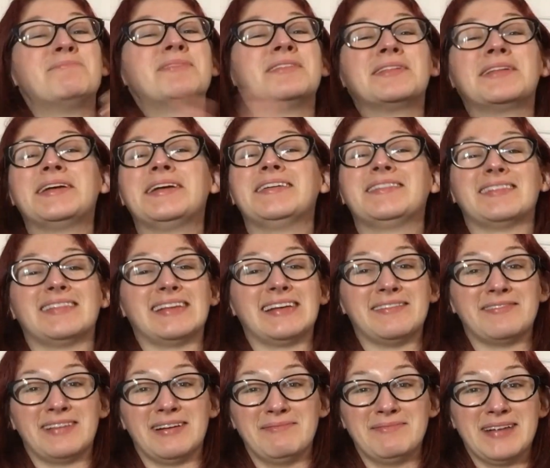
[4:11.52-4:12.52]
Please
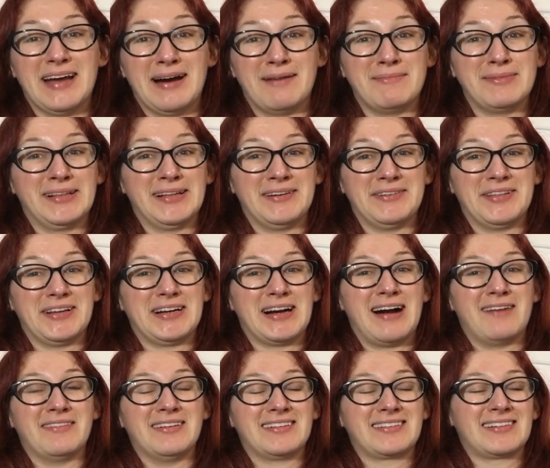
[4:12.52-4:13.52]
leave them down below in the
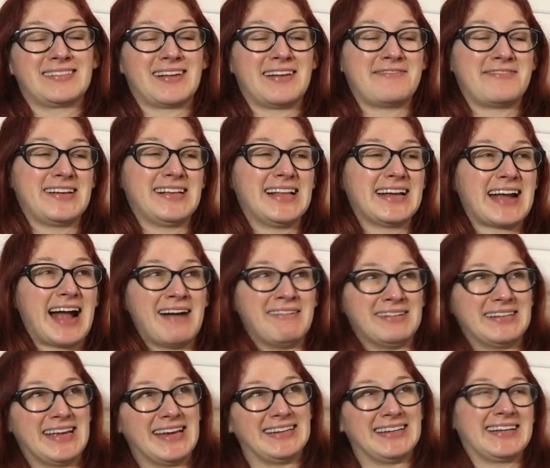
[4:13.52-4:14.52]
comments, because I feel like I
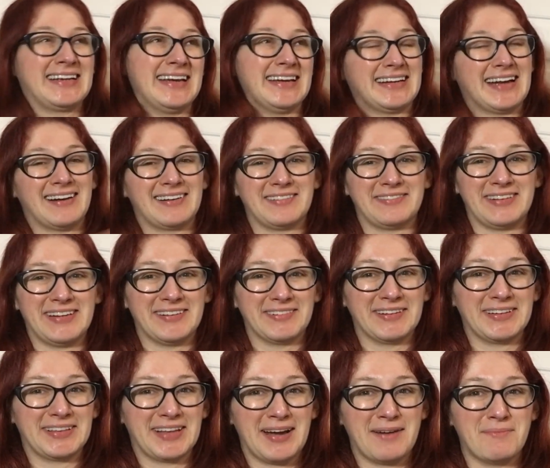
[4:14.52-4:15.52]
would get a kick out of
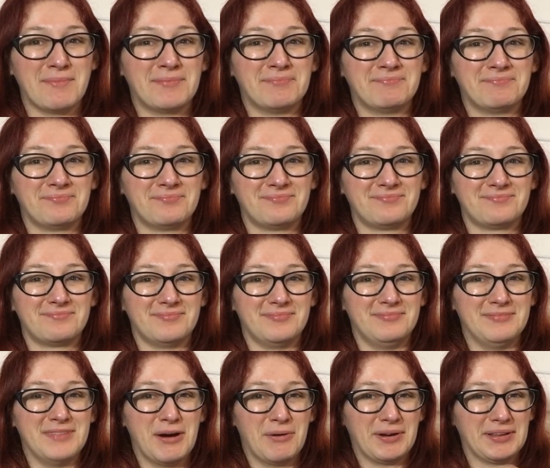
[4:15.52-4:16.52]
hearing them,
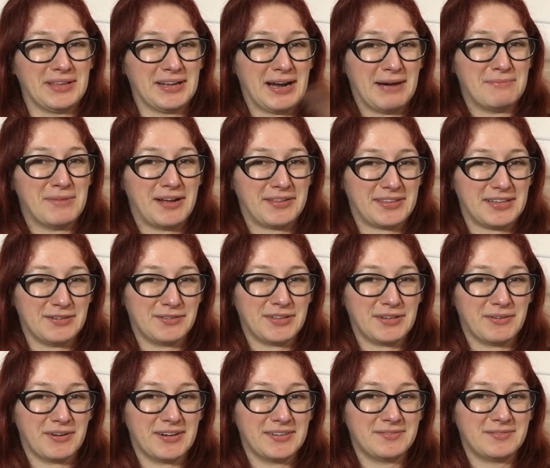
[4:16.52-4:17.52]
knowing that I'm not the
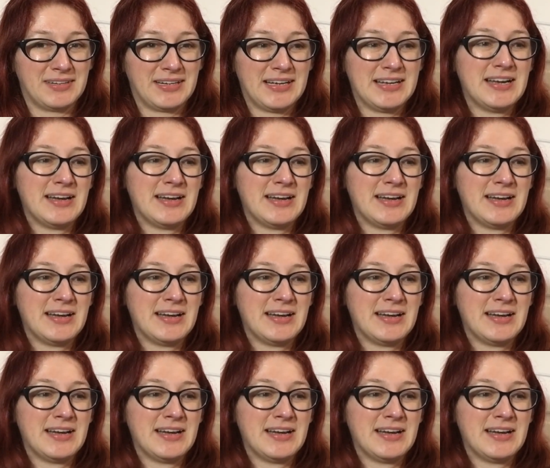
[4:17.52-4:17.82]
only one.